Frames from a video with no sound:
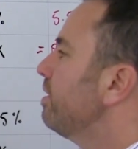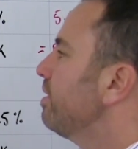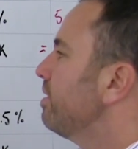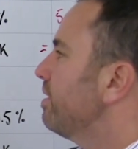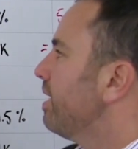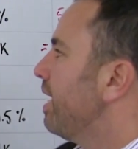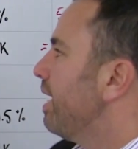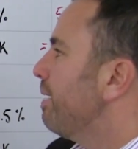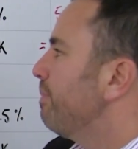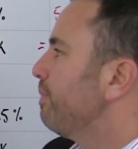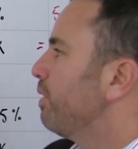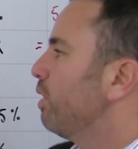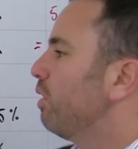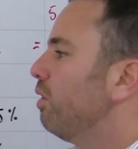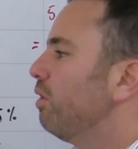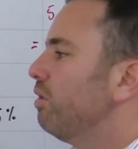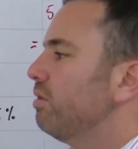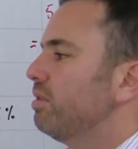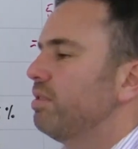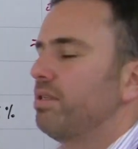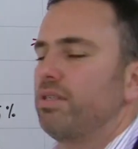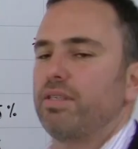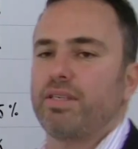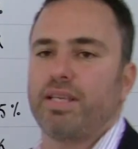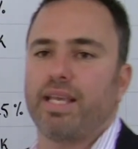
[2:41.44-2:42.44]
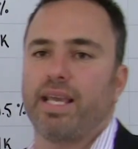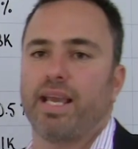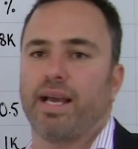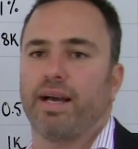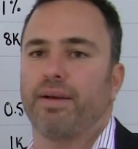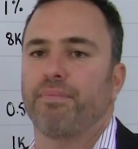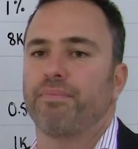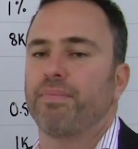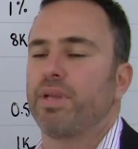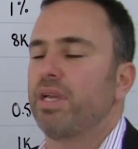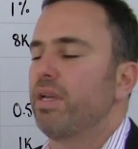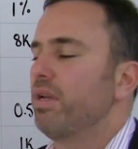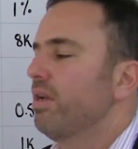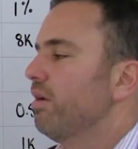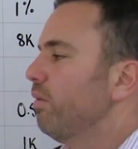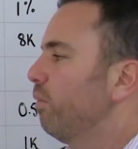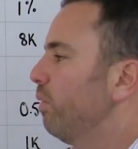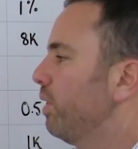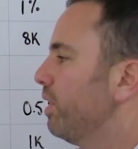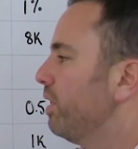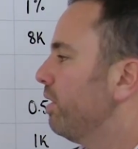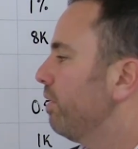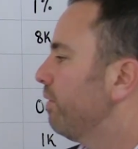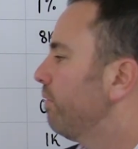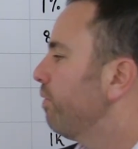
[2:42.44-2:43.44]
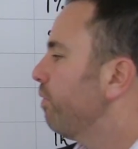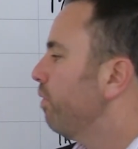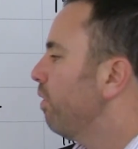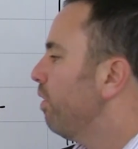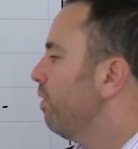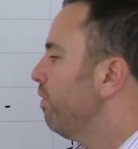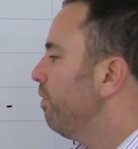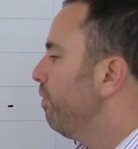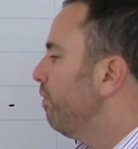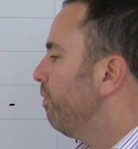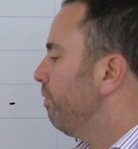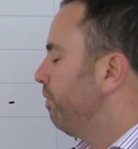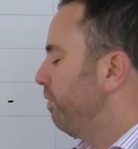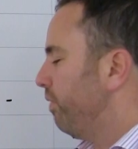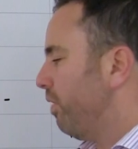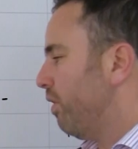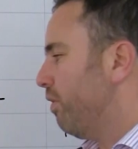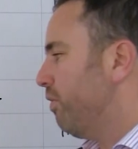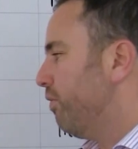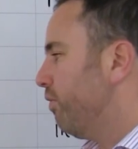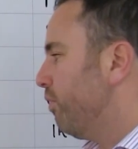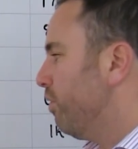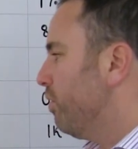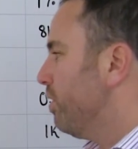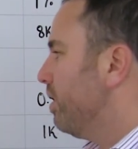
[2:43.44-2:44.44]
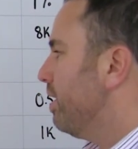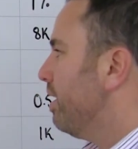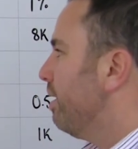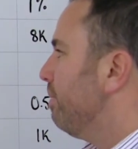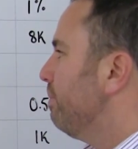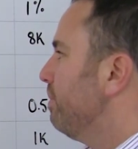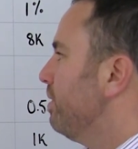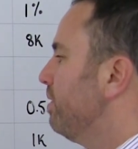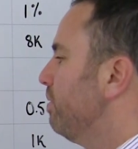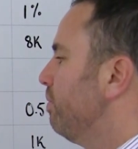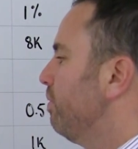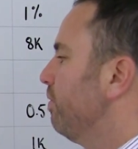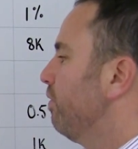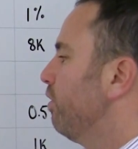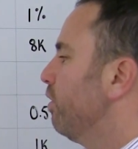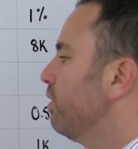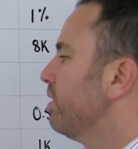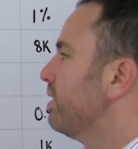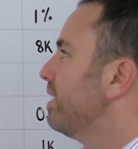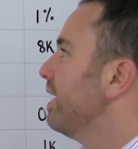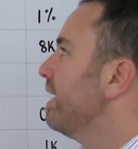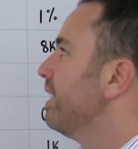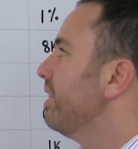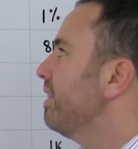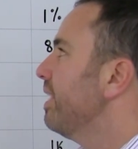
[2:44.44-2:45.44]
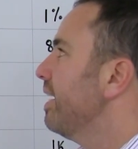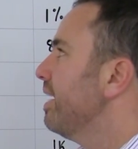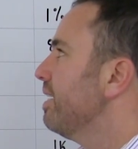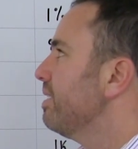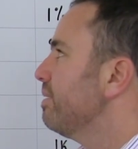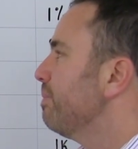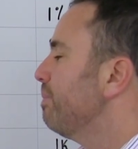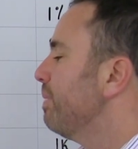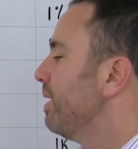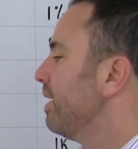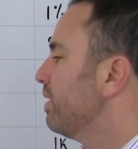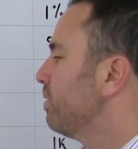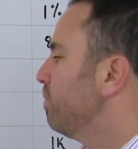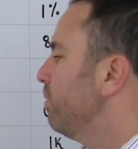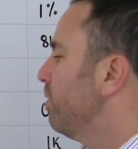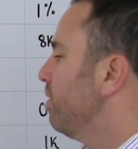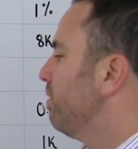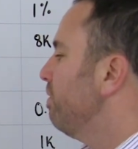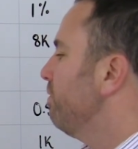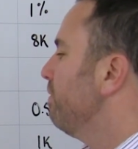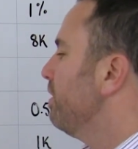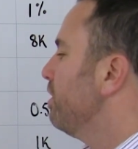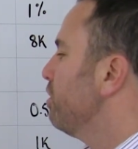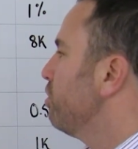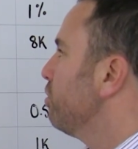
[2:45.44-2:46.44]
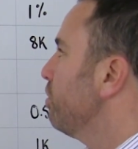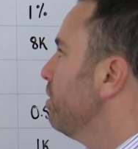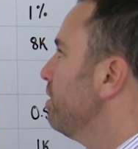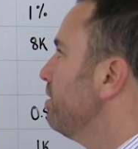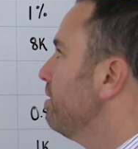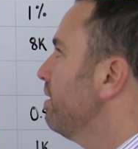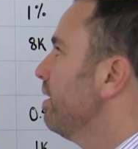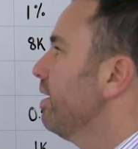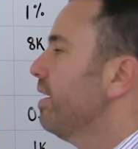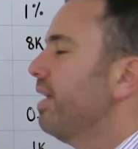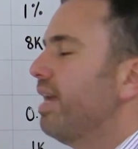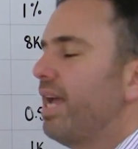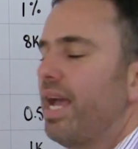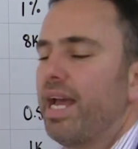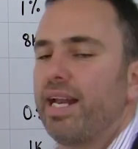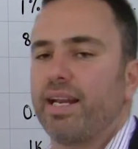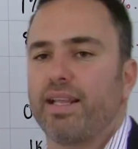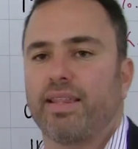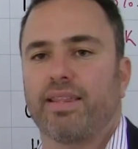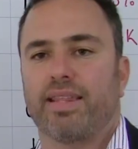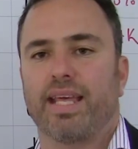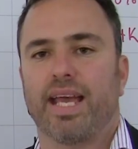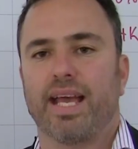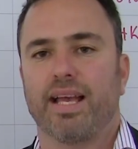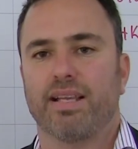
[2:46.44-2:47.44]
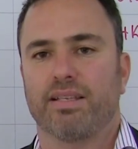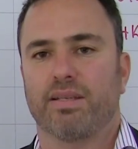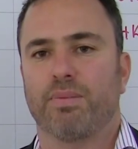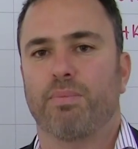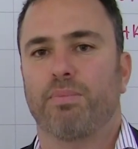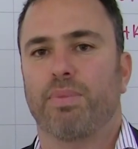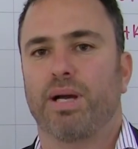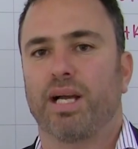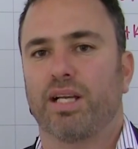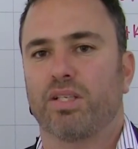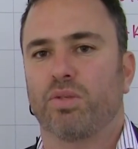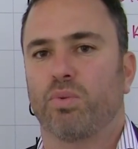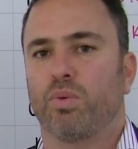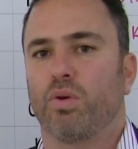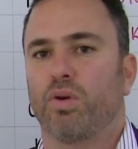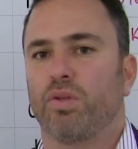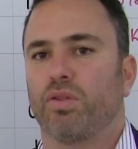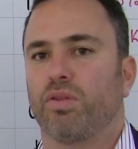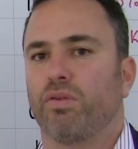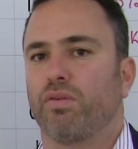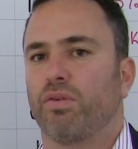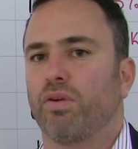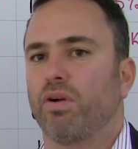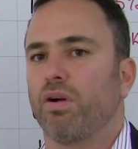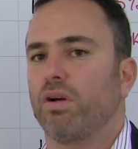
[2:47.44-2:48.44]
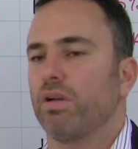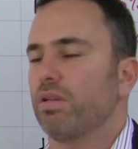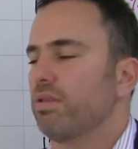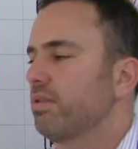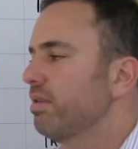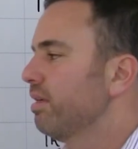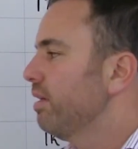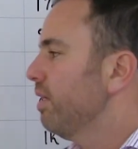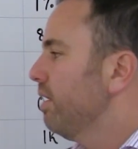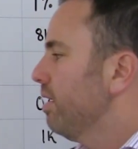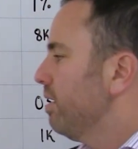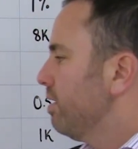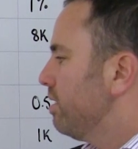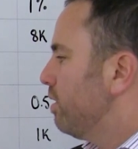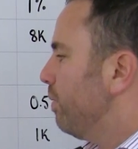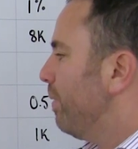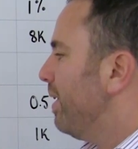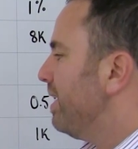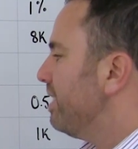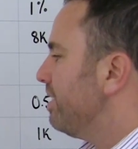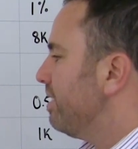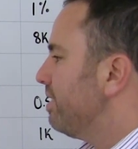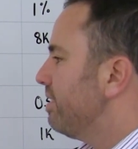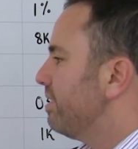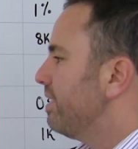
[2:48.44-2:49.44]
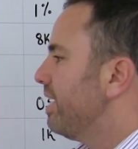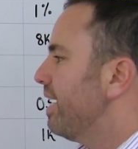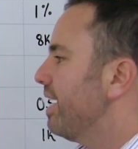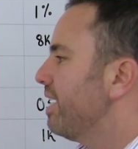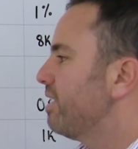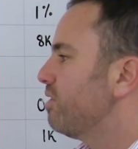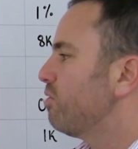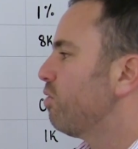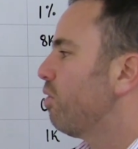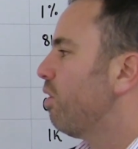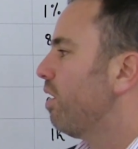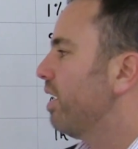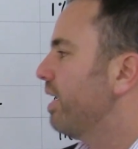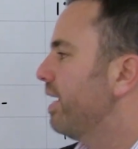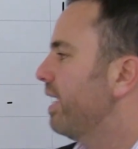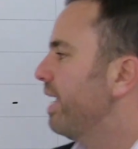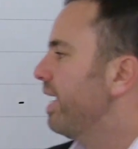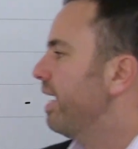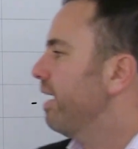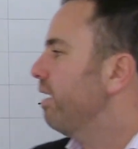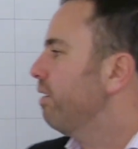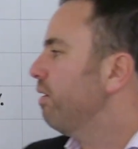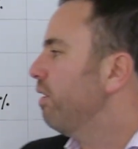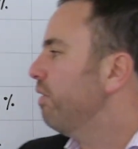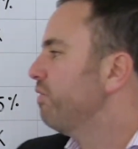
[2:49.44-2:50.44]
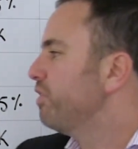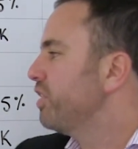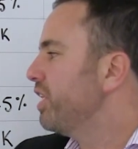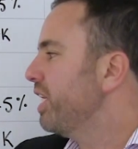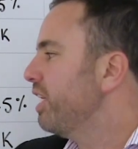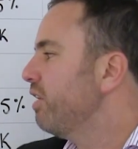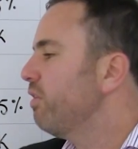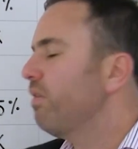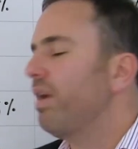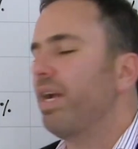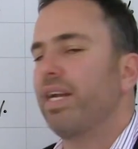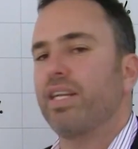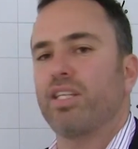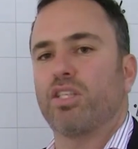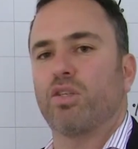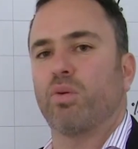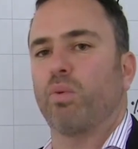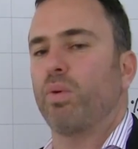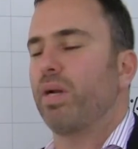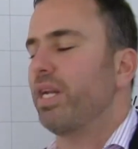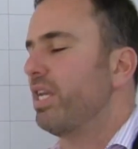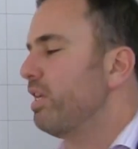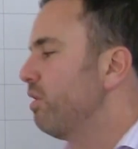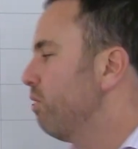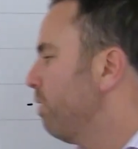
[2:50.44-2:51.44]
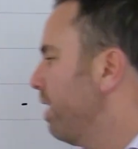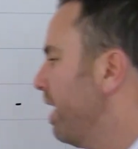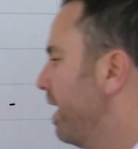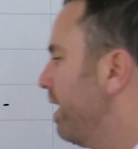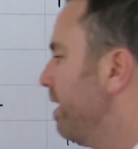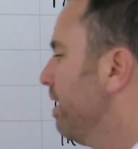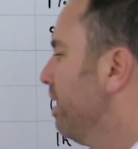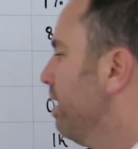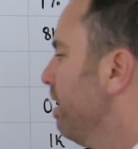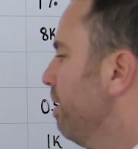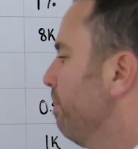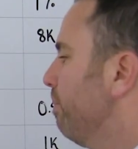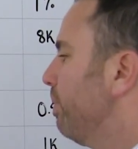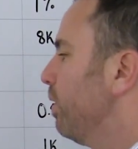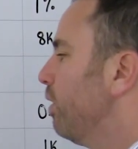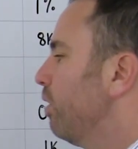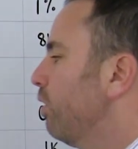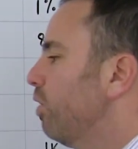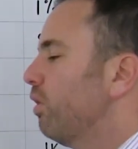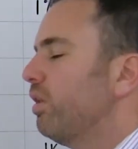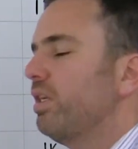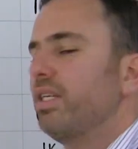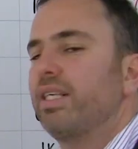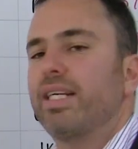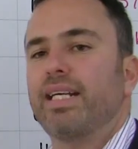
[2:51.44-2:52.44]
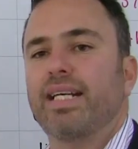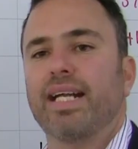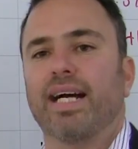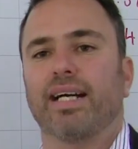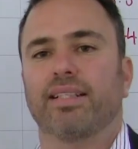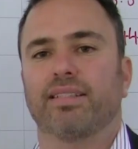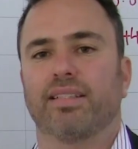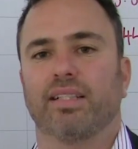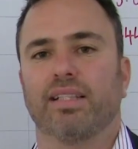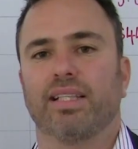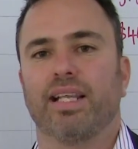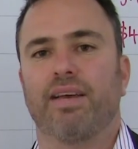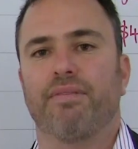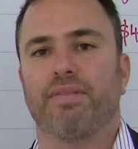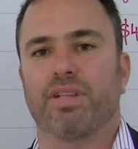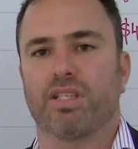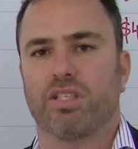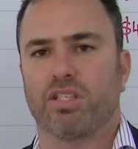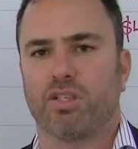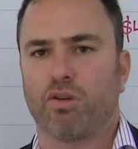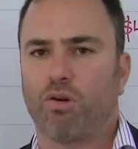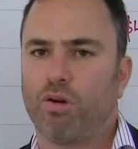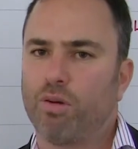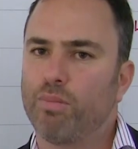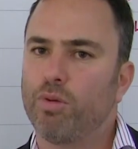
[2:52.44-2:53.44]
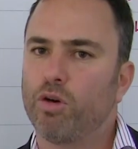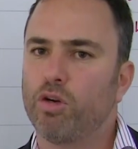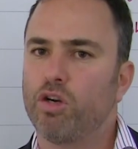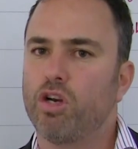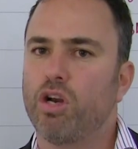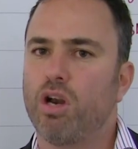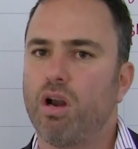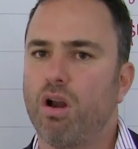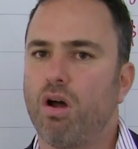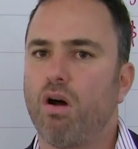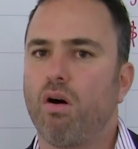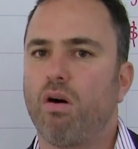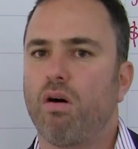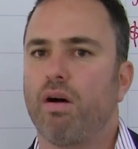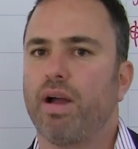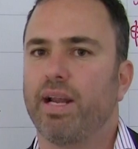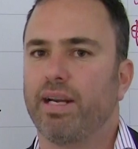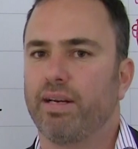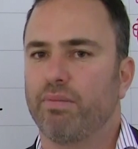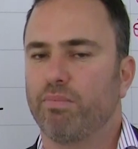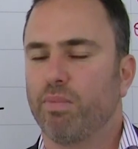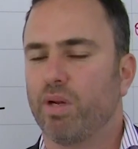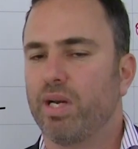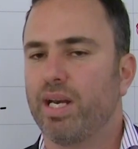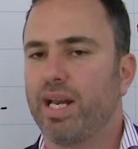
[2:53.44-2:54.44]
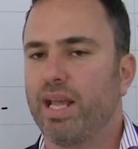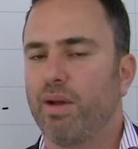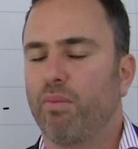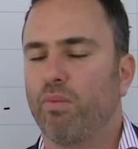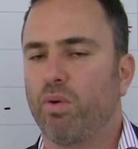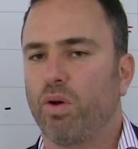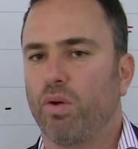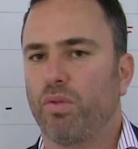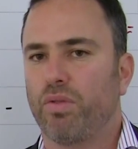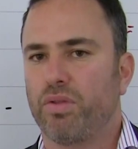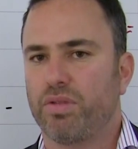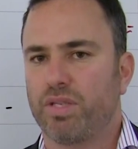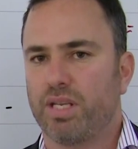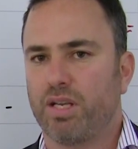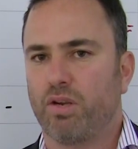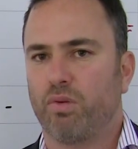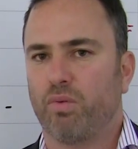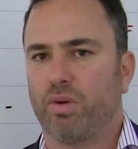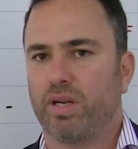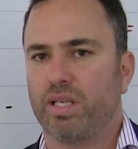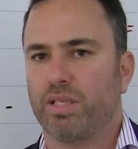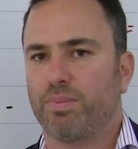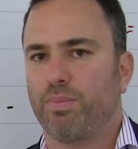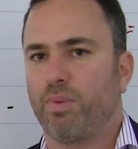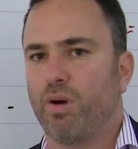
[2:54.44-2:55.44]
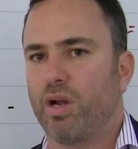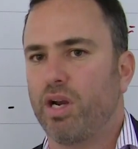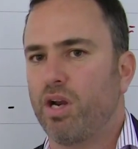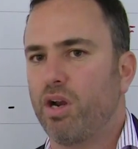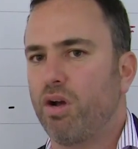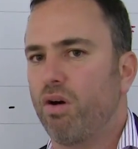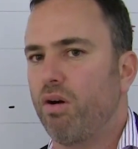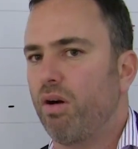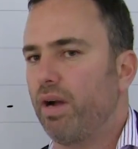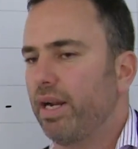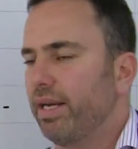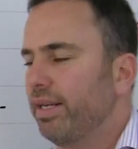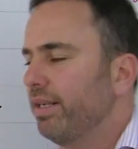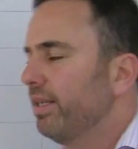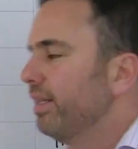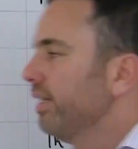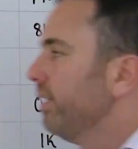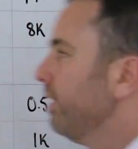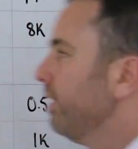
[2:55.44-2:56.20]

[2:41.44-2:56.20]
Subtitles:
the same costs here. When you flow through the numbers, we've got $10,000 worth of interest and $1,000 worth of costs. So as it stands right now, I've generated 20 grand, but I've got to deduct 11. So I'm on 9. My net wealth has increased by 9.